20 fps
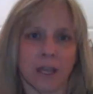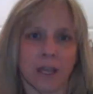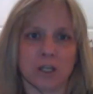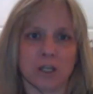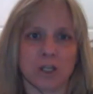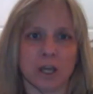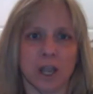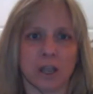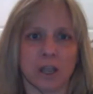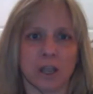
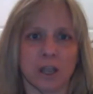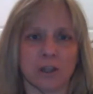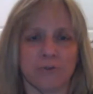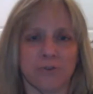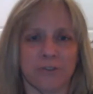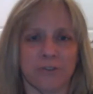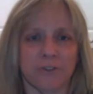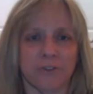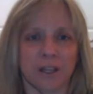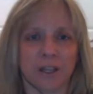each get
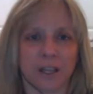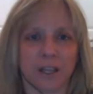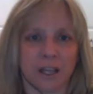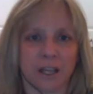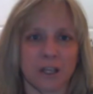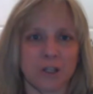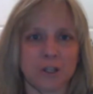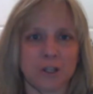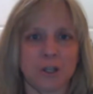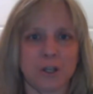$250
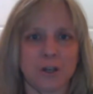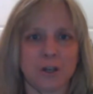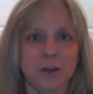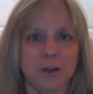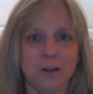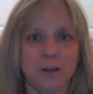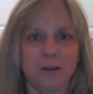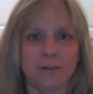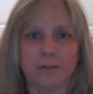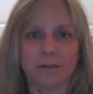each.
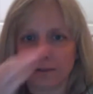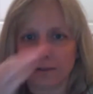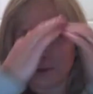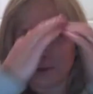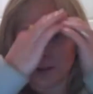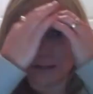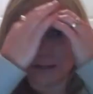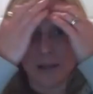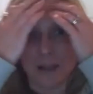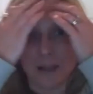
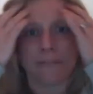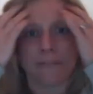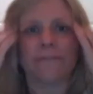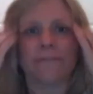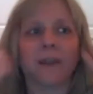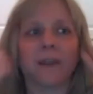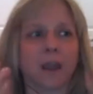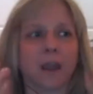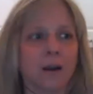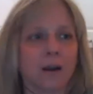That's not
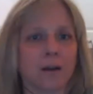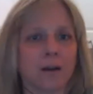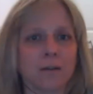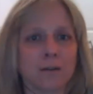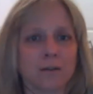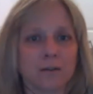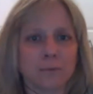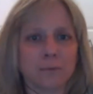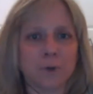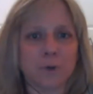
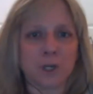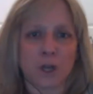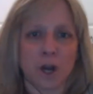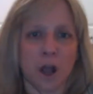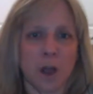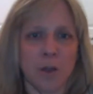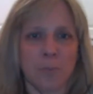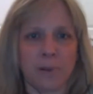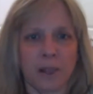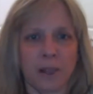fair. We should
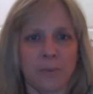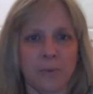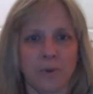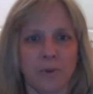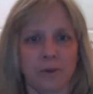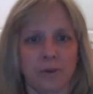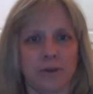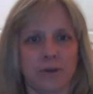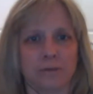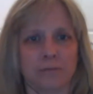all play
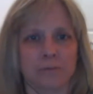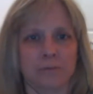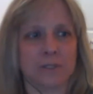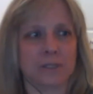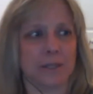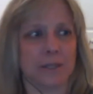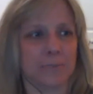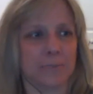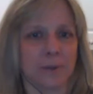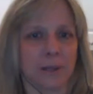with a
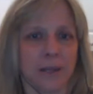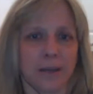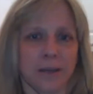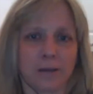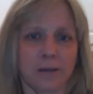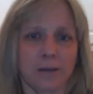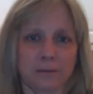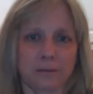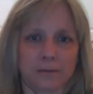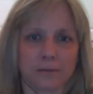
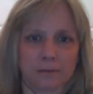sibling.